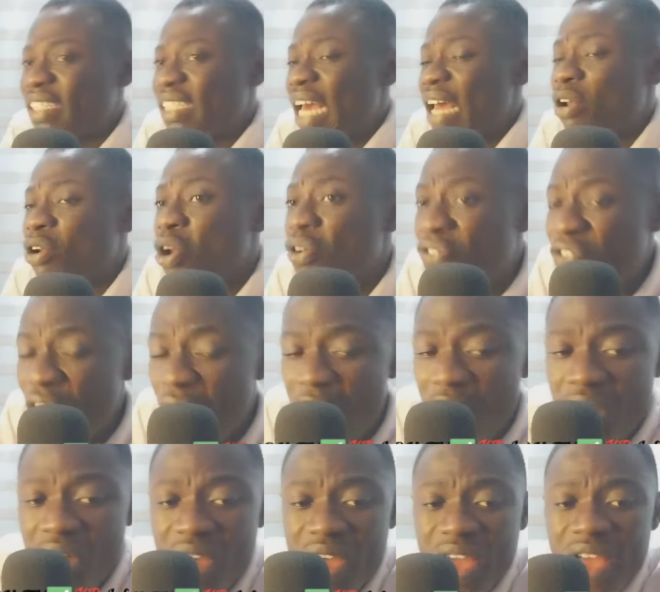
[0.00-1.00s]
As I don't
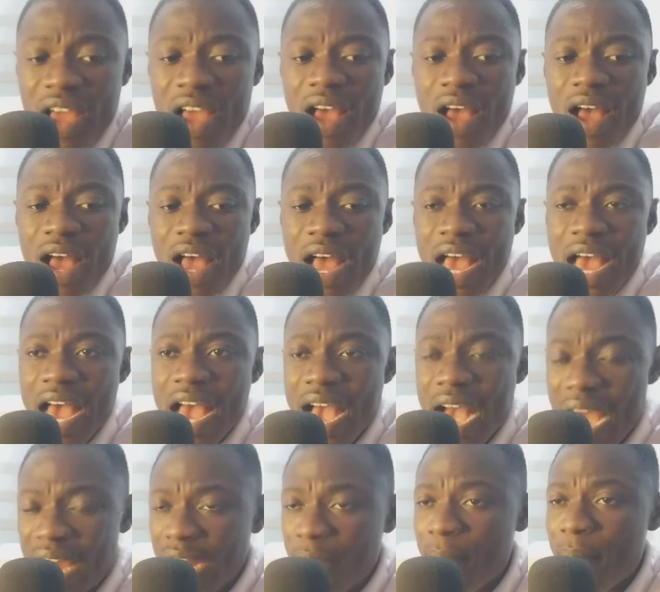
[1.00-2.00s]
know
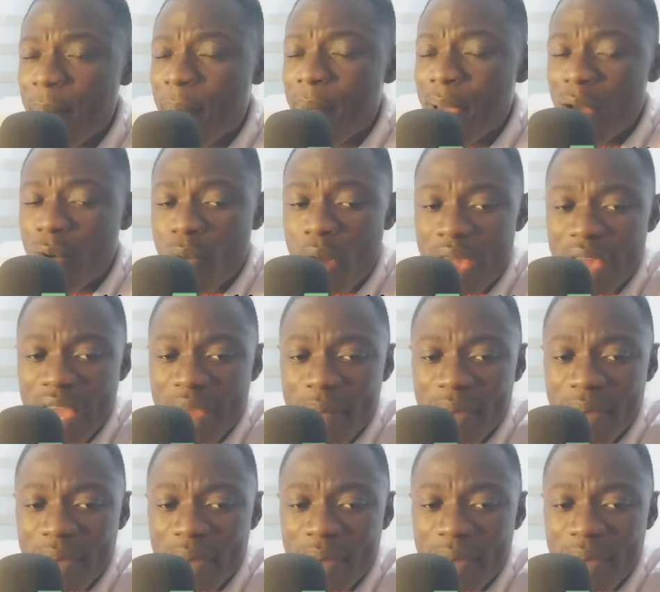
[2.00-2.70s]
how to make my point.